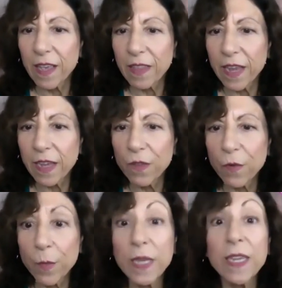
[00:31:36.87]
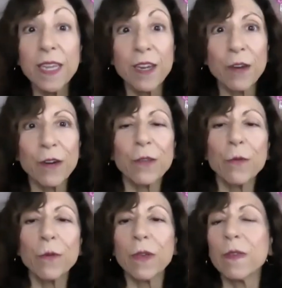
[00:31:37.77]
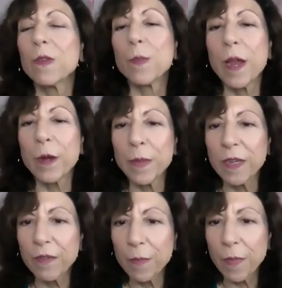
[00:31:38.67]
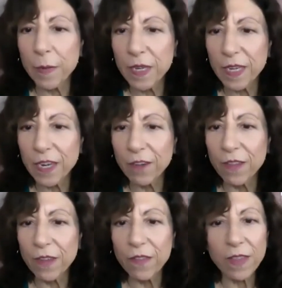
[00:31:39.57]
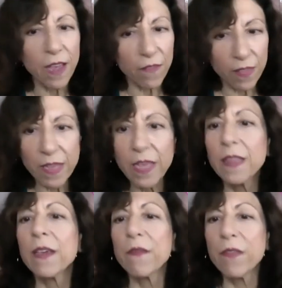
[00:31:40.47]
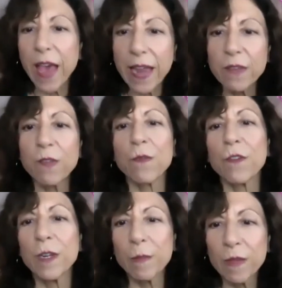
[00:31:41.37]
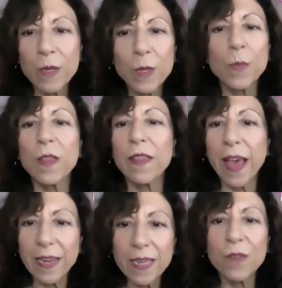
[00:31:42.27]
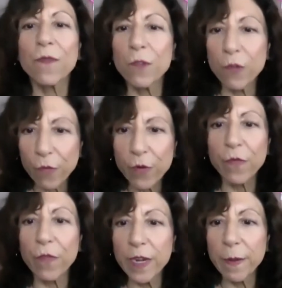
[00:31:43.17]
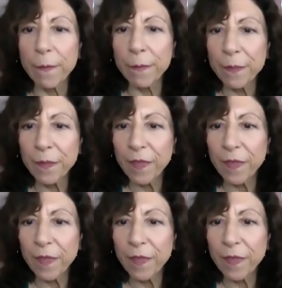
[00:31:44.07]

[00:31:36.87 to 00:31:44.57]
Thank you for being here. You inspire me by being here. Live and let live. That is freedom, Lisbeth. That is true freedom.